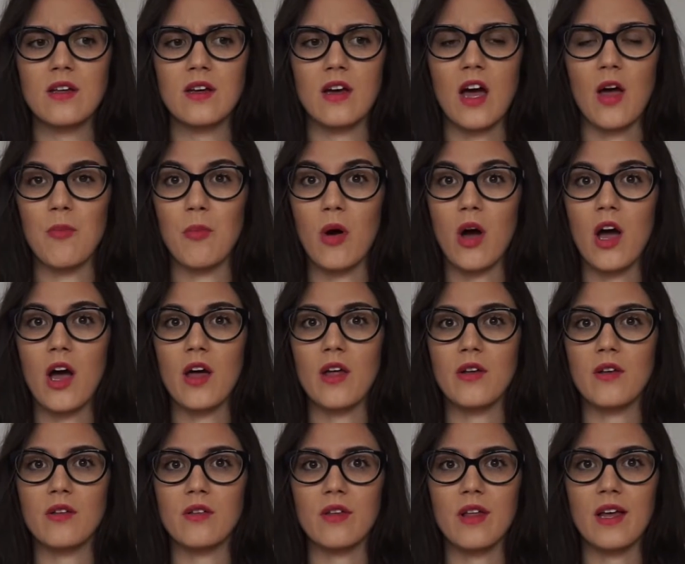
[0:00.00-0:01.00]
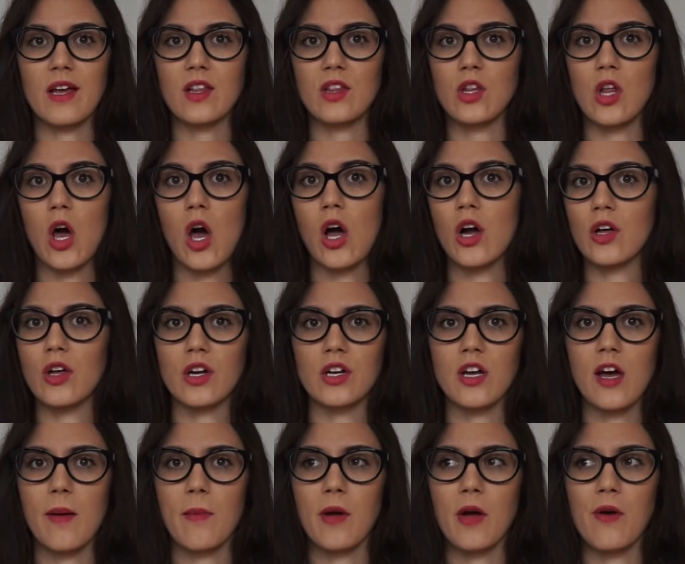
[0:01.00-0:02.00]
I bought like long
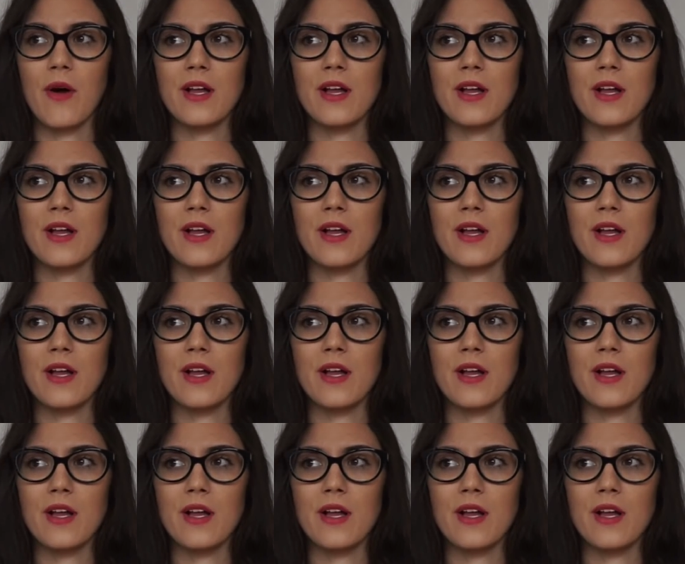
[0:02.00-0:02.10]
time ago.